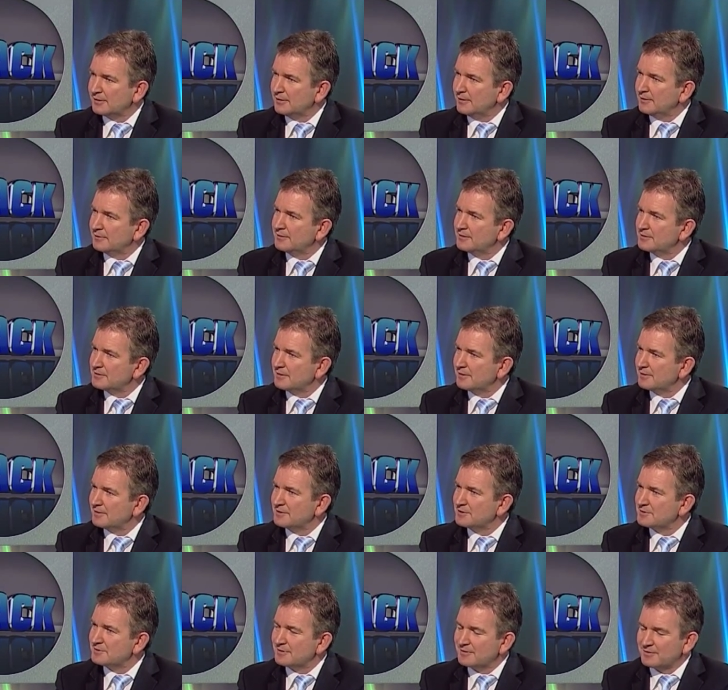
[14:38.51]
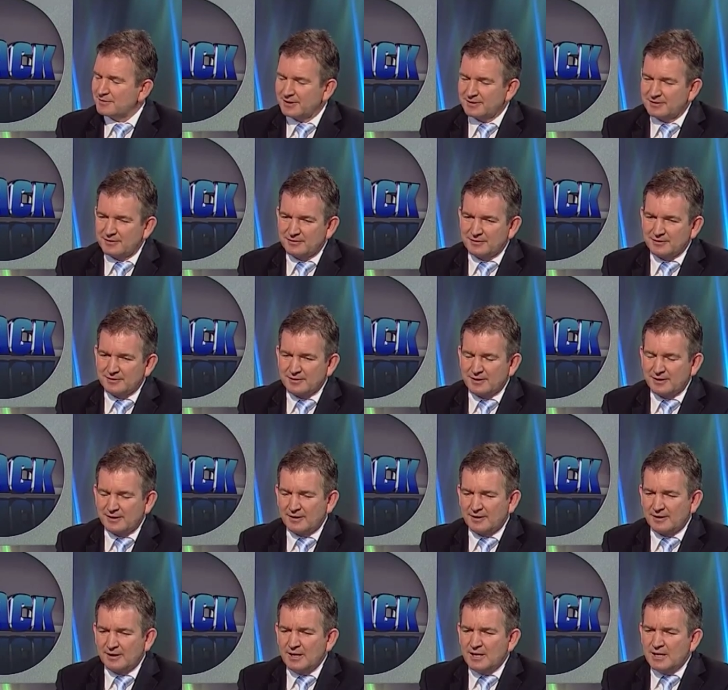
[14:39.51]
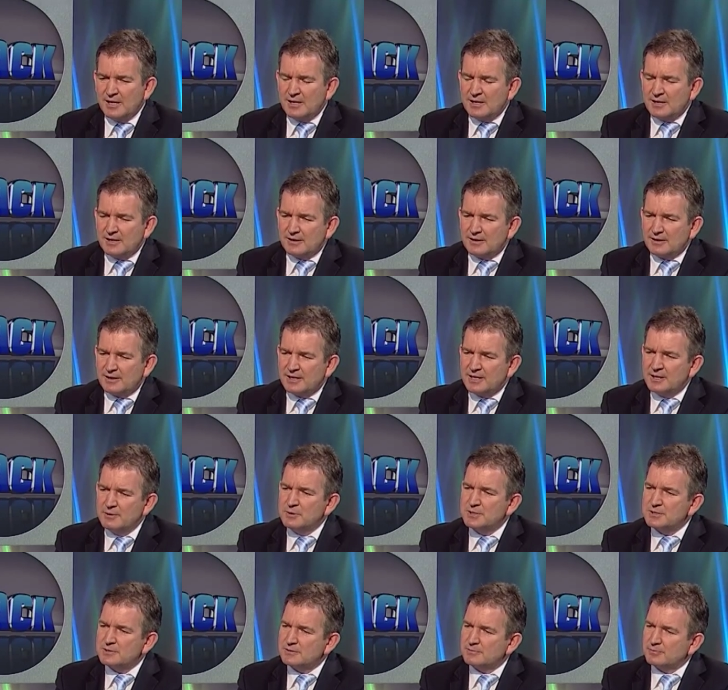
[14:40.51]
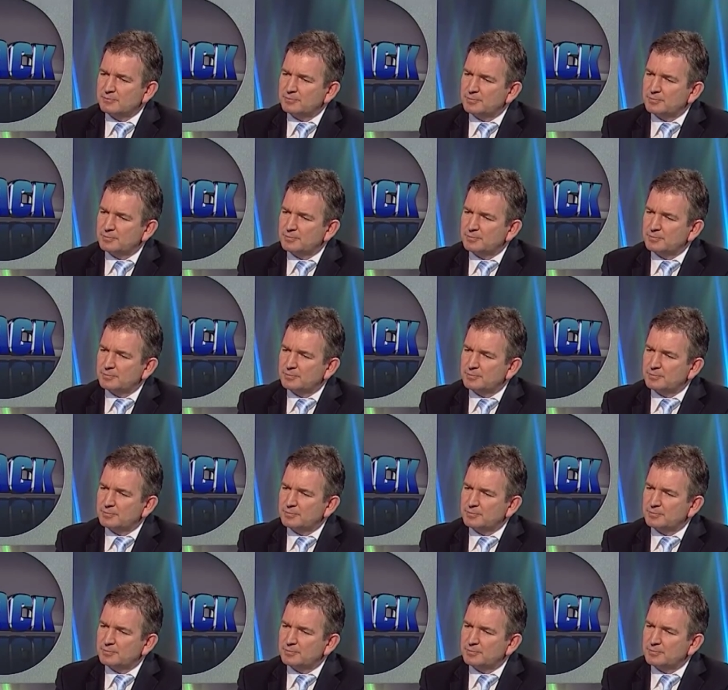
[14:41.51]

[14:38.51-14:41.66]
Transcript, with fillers: You know, just they did the. Uh, he was